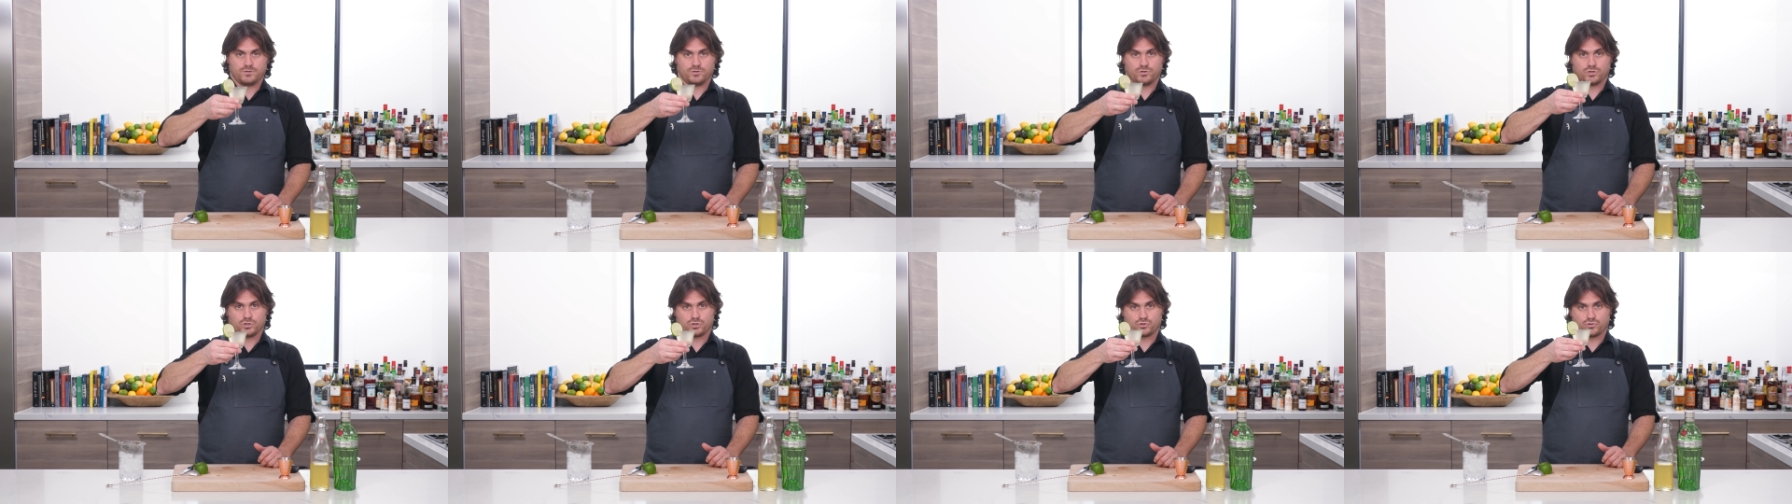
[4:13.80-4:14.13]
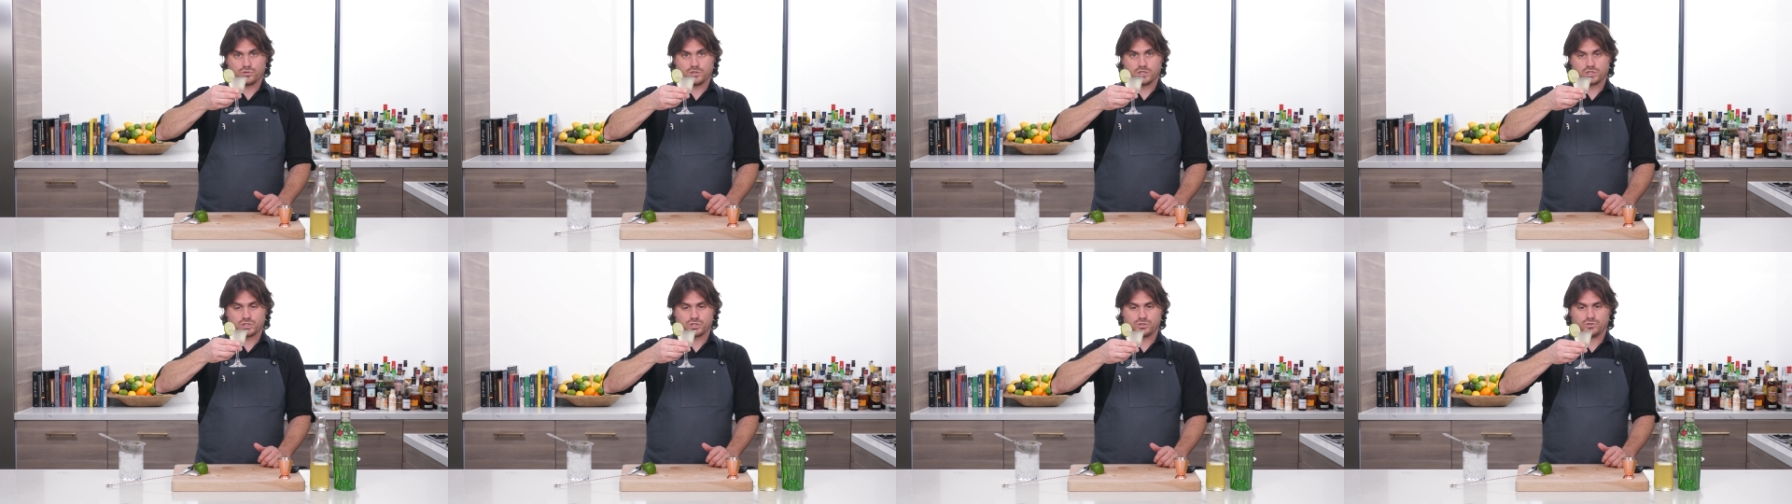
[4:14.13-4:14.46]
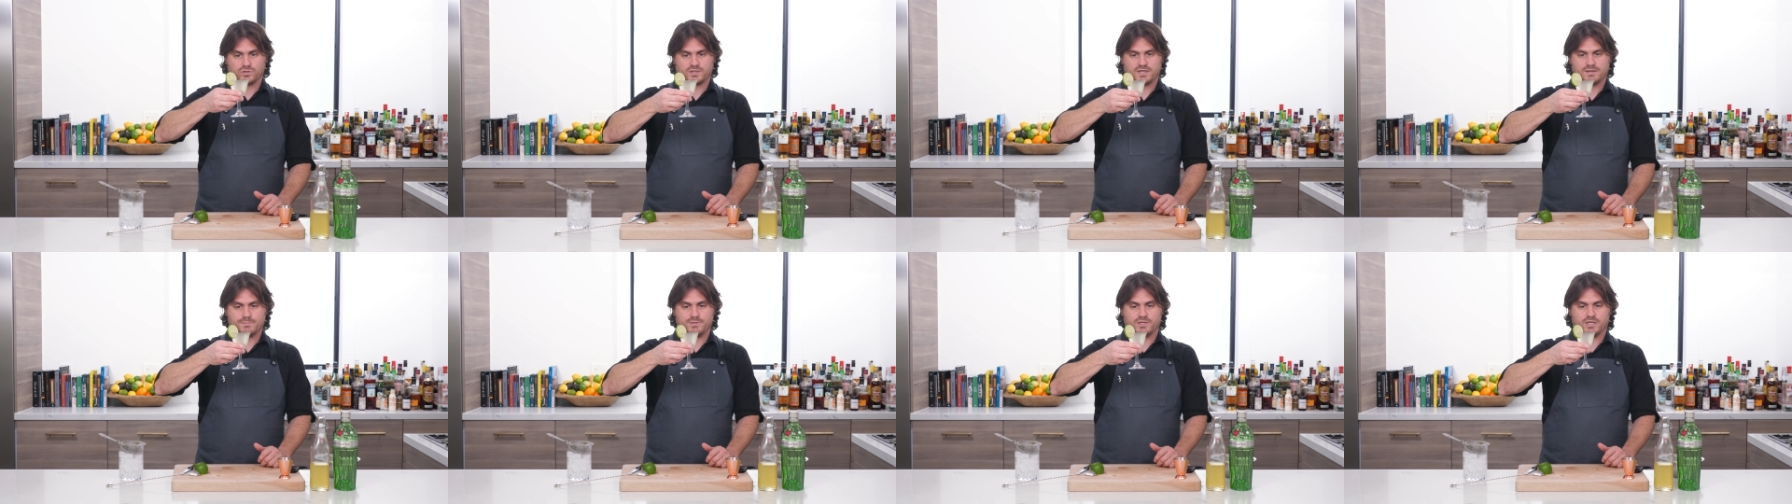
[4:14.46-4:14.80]
The
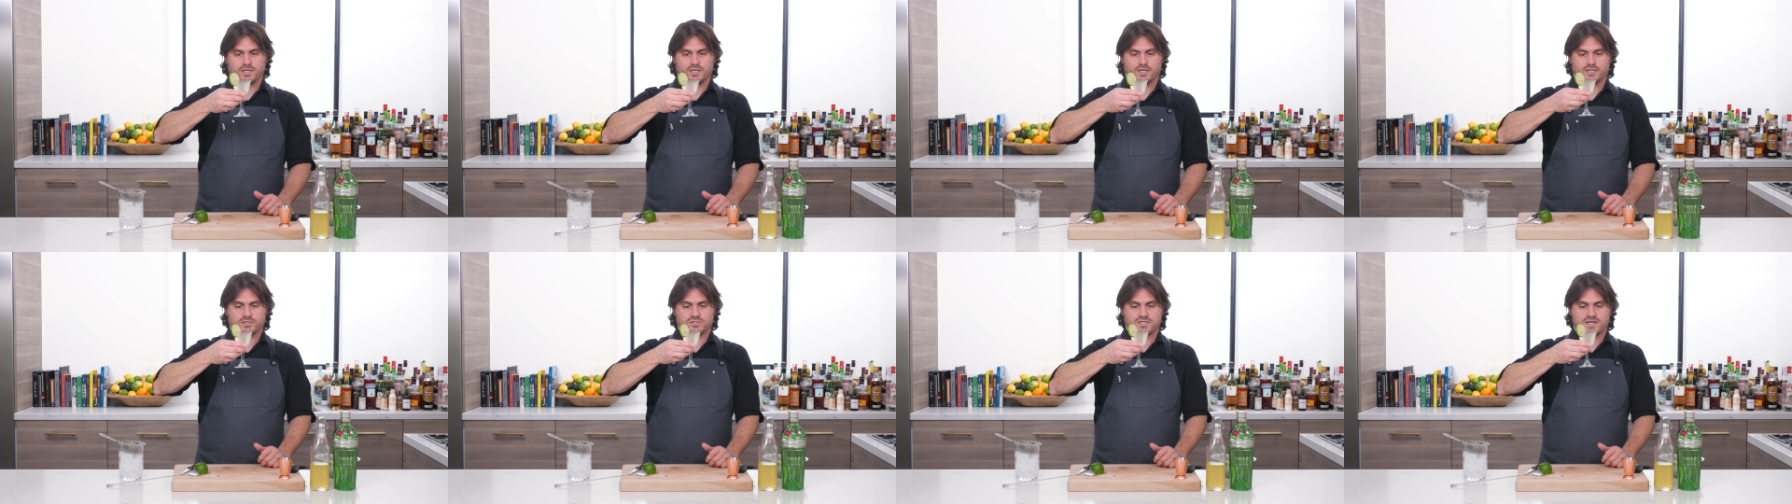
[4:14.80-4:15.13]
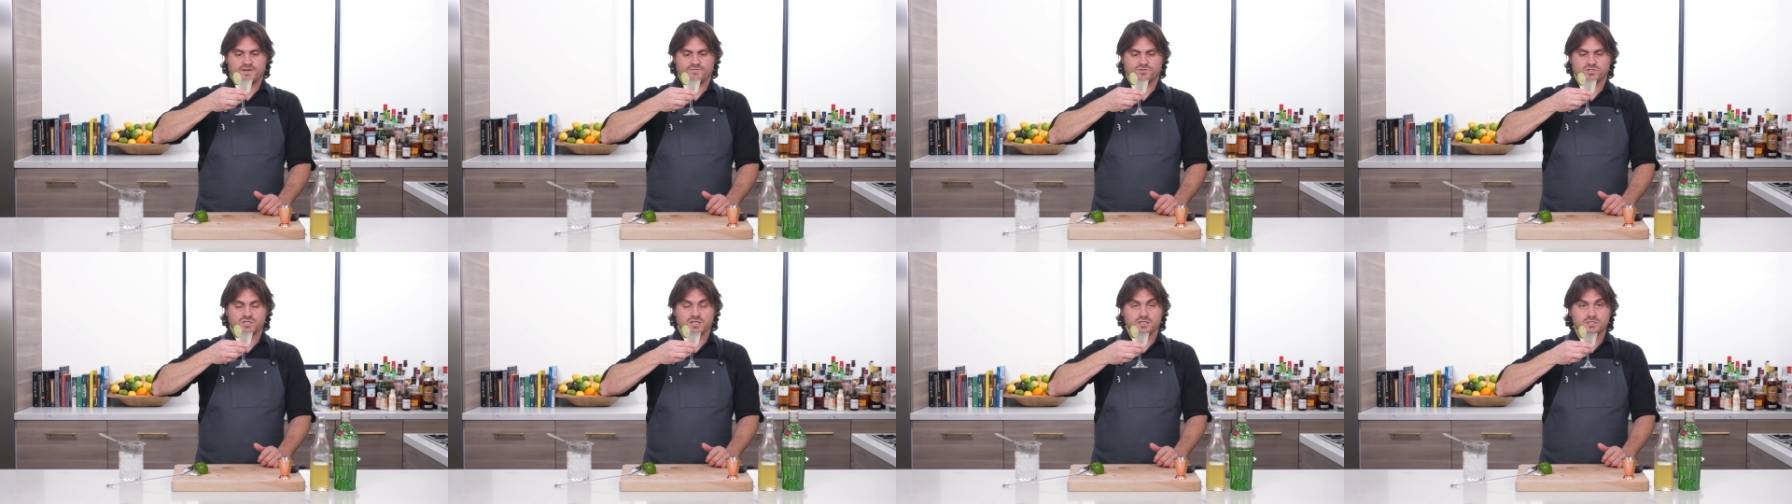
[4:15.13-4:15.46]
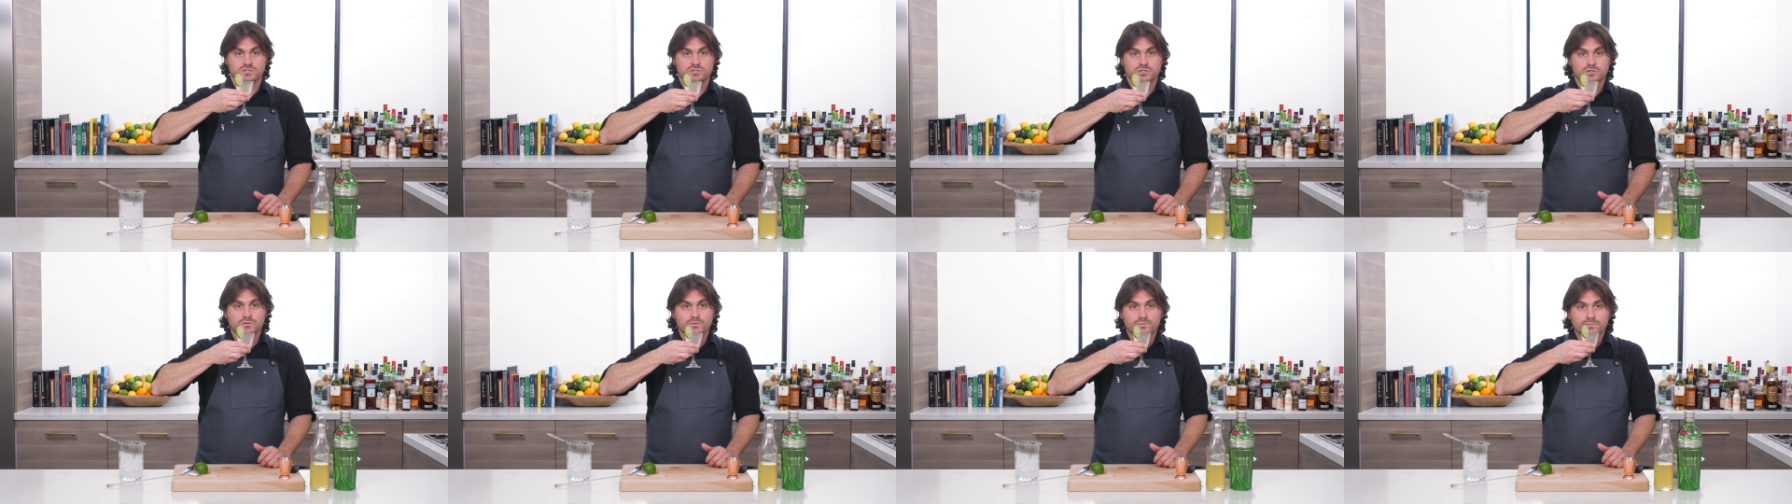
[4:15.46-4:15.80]
traditional gimlet, let's have a
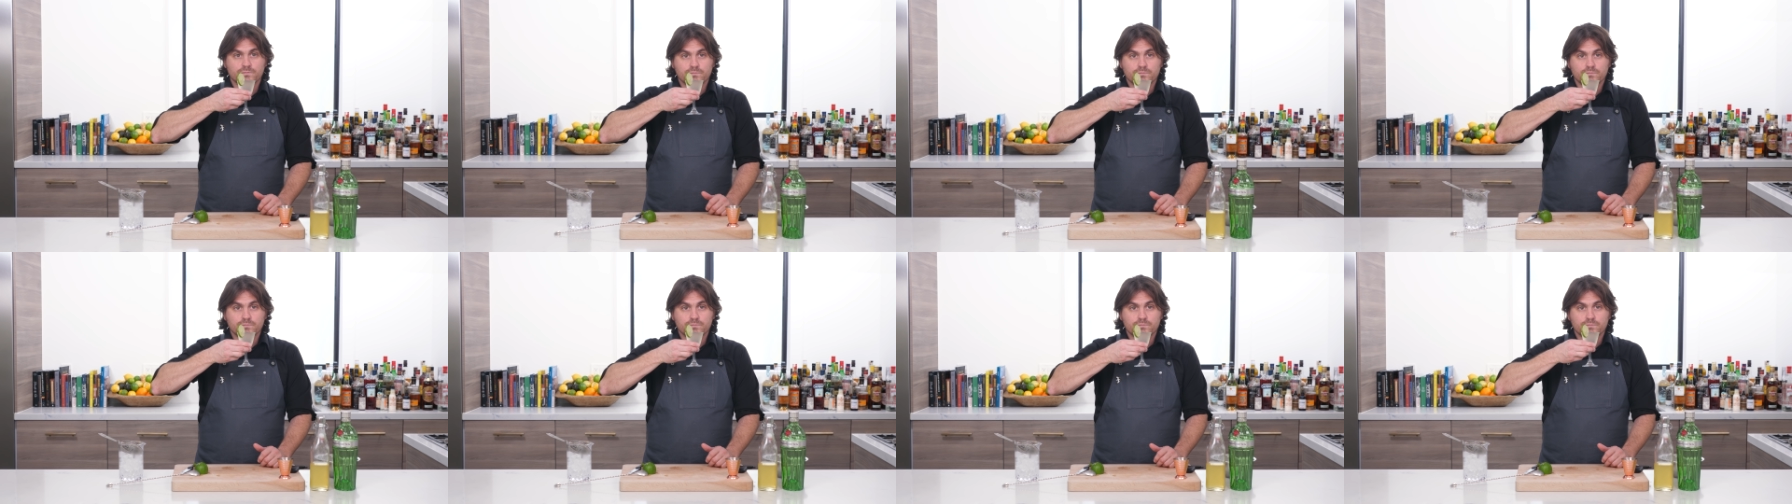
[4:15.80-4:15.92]
taste.